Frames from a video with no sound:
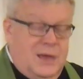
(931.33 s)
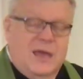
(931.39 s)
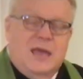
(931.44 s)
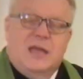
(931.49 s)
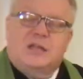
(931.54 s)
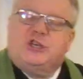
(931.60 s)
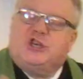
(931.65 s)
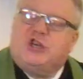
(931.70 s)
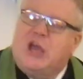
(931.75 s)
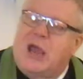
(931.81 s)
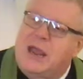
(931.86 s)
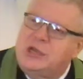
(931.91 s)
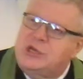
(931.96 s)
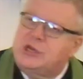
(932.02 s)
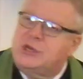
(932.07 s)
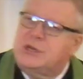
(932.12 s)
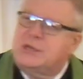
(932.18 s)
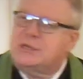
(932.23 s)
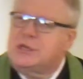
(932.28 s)
it
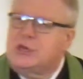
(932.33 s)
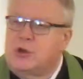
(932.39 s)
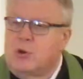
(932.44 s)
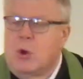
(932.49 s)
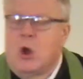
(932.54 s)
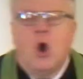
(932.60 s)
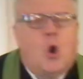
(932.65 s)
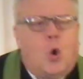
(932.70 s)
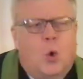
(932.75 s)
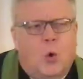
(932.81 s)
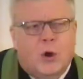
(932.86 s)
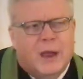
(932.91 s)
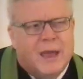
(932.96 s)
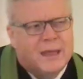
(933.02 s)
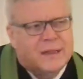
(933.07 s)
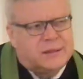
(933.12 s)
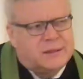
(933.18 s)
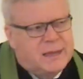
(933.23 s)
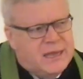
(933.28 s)
changes you, or
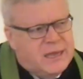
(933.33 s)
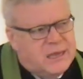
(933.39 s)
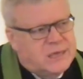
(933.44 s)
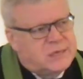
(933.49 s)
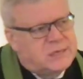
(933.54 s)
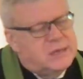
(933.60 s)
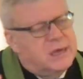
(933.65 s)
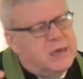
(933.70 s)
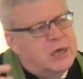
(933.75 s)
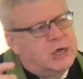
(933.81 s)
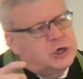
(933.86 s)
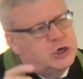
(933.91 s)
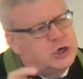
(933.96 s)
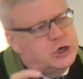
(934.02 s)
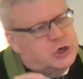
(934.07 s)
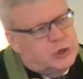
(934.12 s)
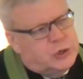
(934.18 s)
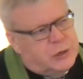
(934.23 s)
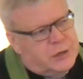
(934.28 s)
at least it
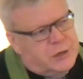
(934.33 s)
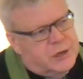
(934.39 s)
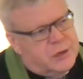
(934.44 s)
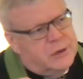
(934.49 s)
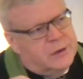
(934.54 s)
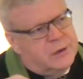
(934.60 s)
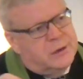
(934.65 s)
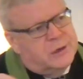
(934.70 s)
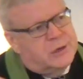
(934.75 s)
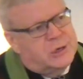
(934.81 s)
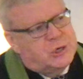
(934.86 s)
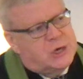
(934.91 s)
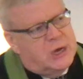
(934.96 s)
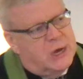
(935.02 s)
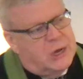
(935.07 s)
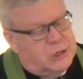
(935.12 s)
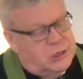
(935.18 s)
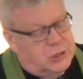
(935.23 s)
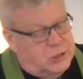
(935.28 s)
should
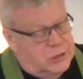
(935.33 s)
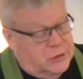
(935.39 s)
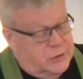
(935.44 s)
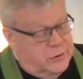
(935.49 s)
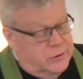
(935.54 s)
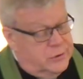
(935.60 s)
change you.